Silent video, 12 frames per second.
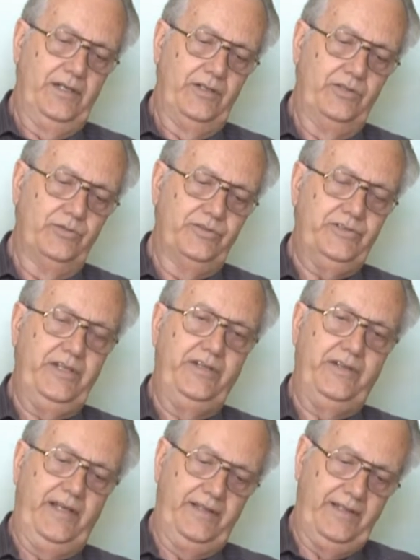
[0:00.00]
you'll see
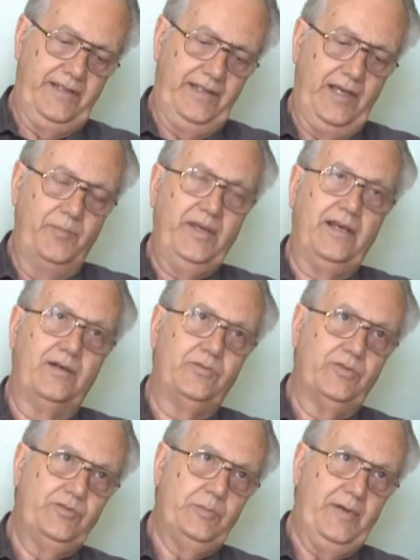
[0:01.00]
that coming
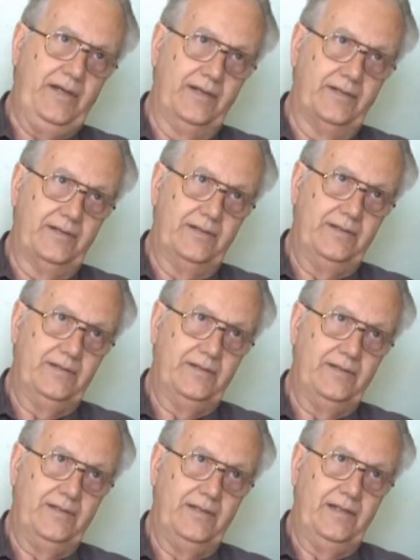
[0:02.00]
out of the pile
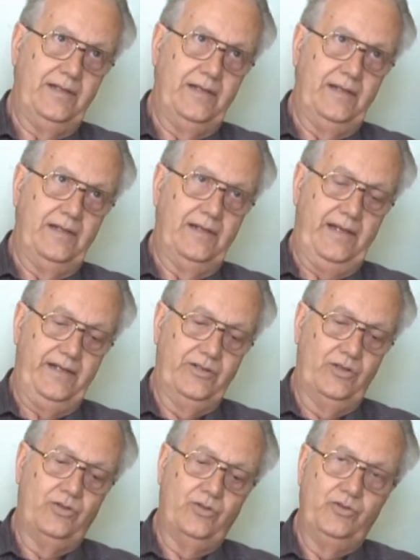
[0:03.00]
are
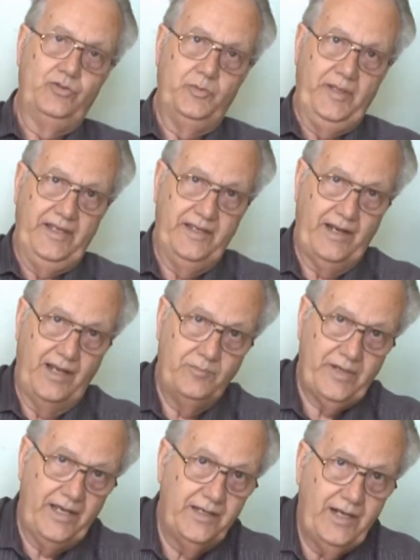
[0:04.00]
not going to be grain
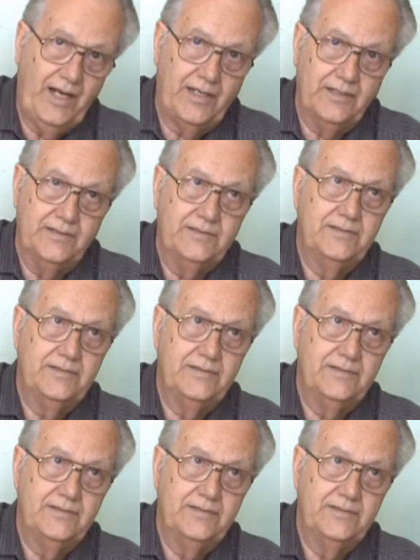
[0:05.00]
by grain.